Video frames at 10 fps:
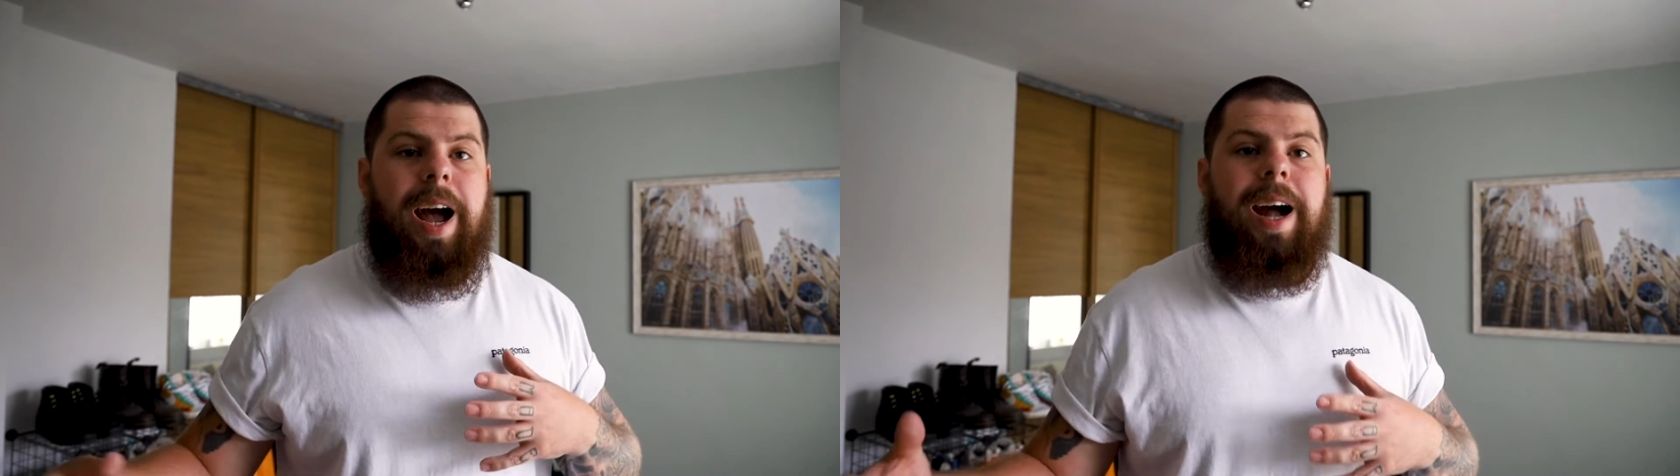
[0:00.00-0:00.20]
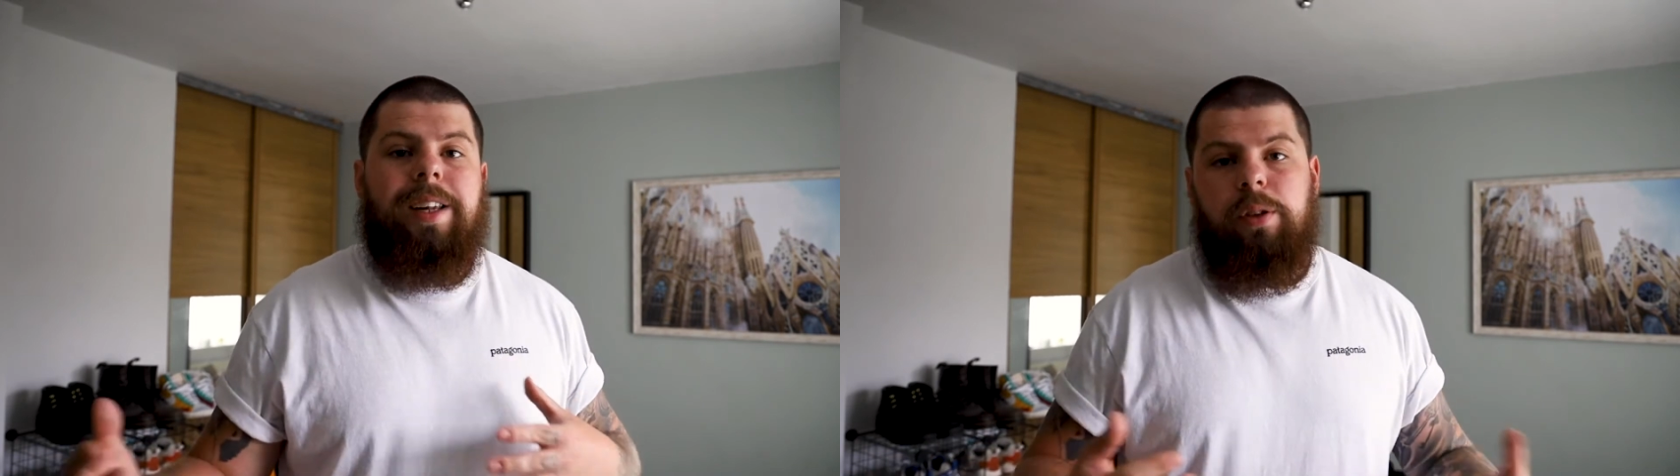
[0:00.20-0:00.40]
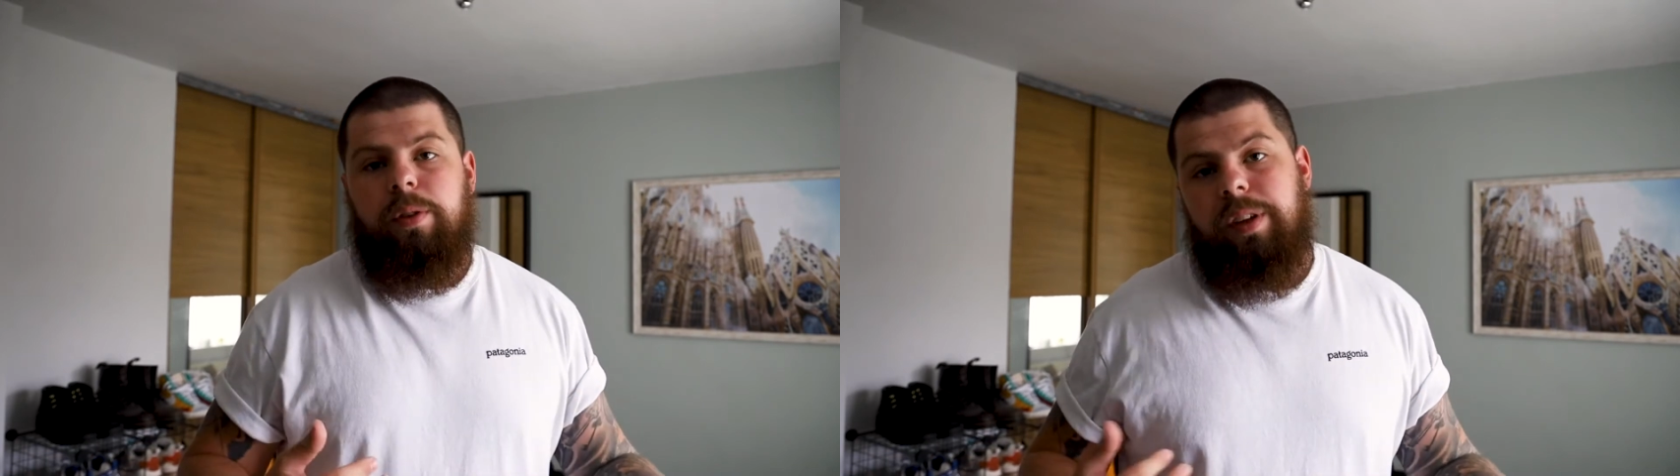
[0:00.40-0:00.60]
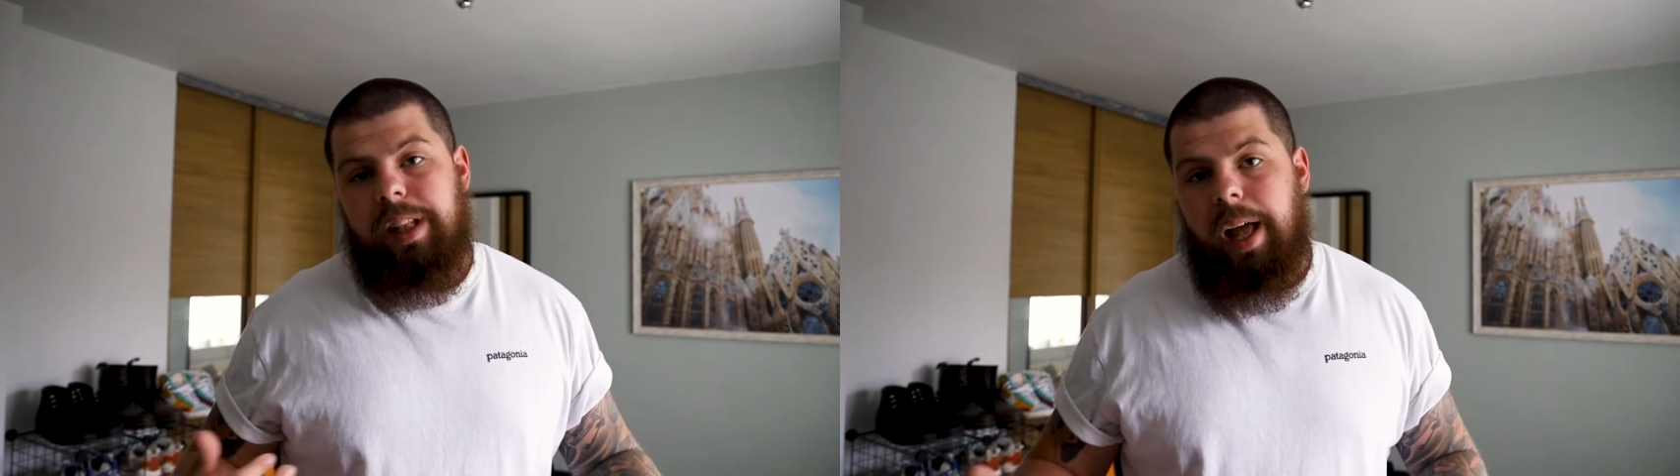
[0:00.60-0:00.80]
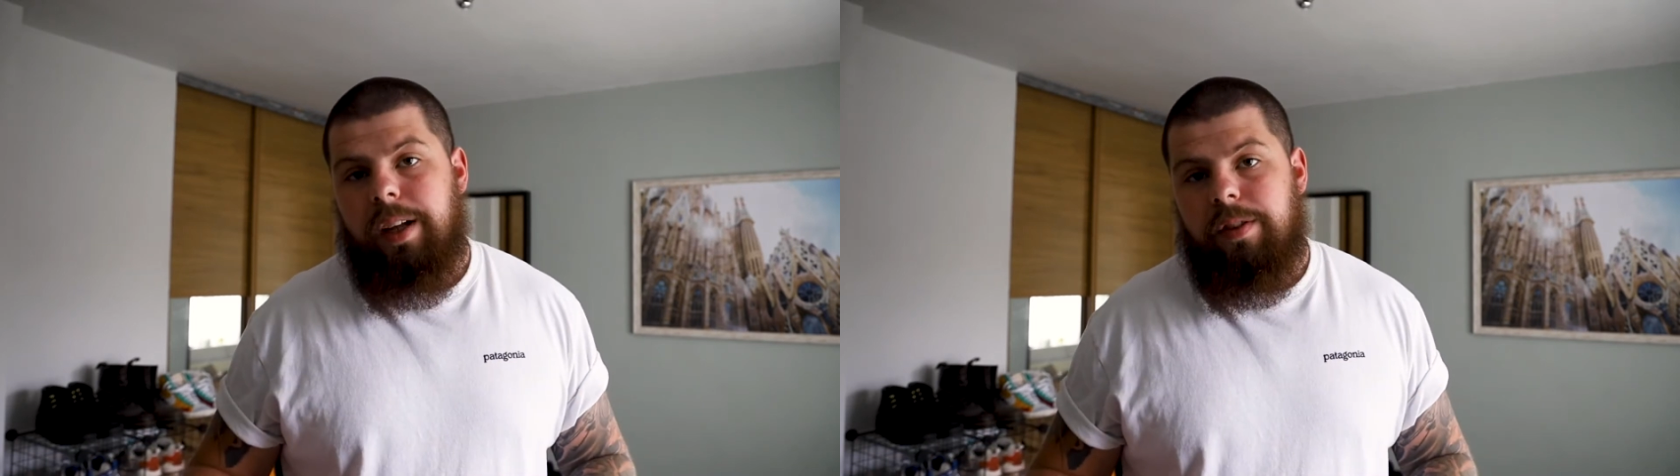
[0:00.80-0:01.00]
add another
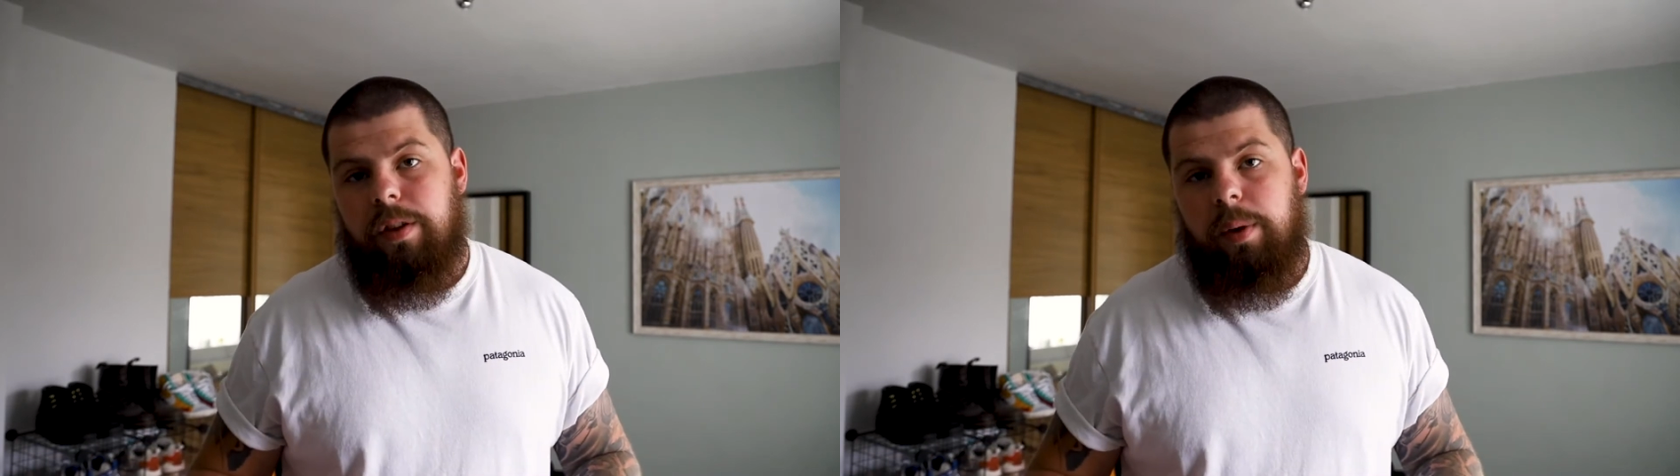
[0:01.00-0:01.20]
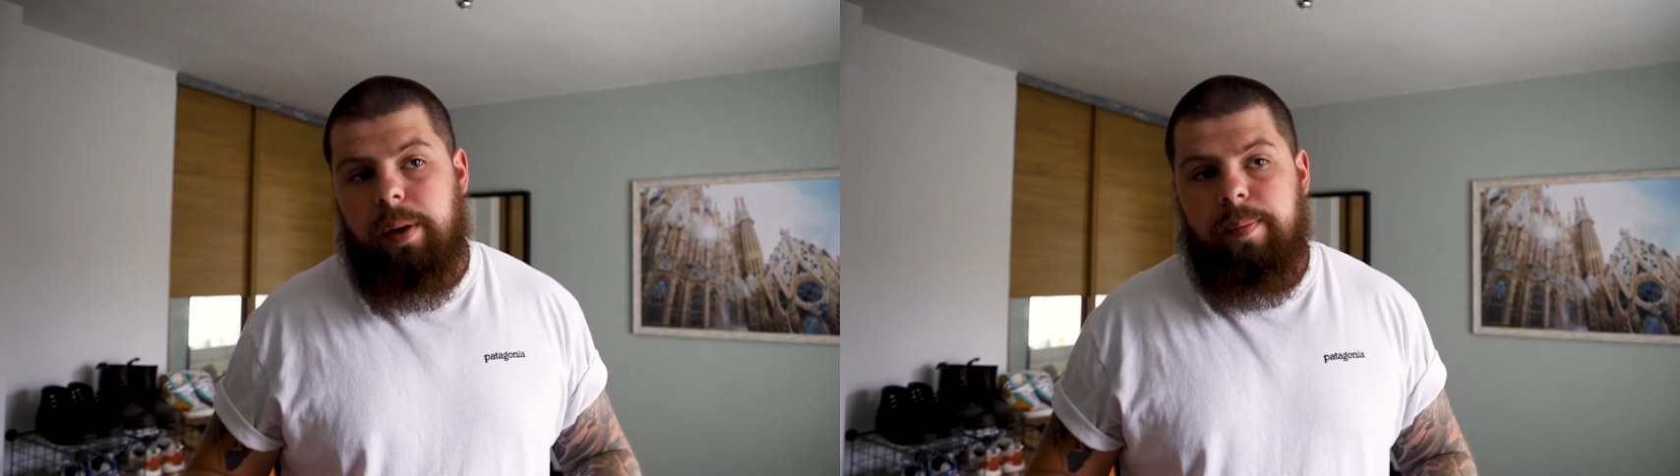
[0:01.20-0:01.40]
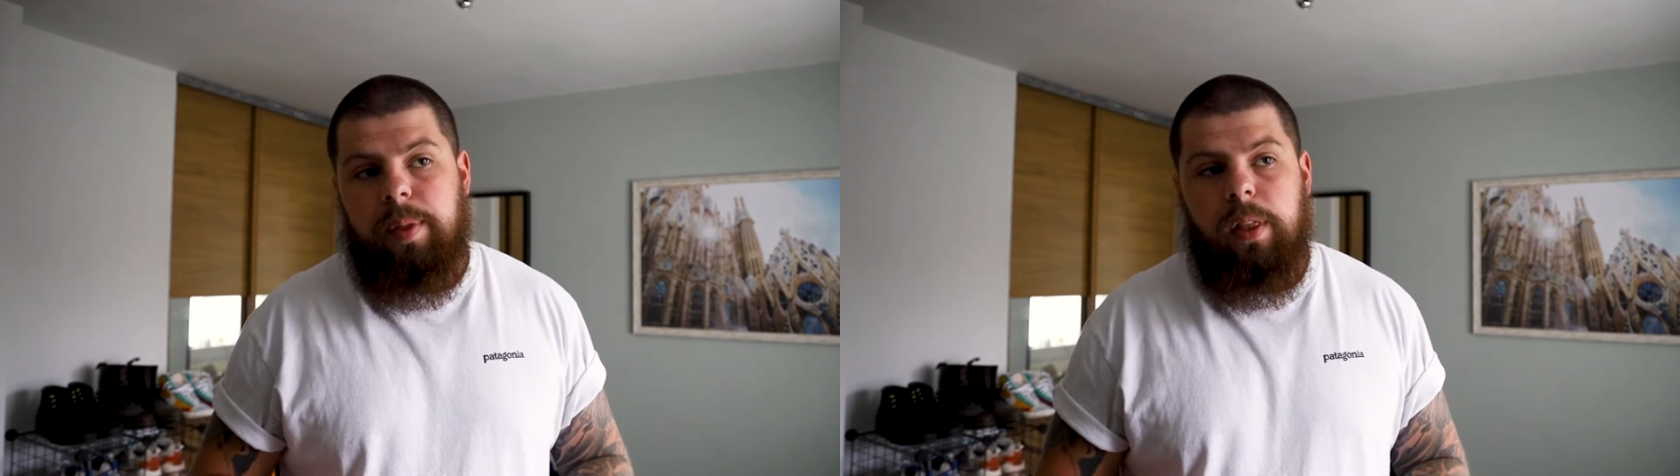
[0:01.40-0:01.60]
layer to it.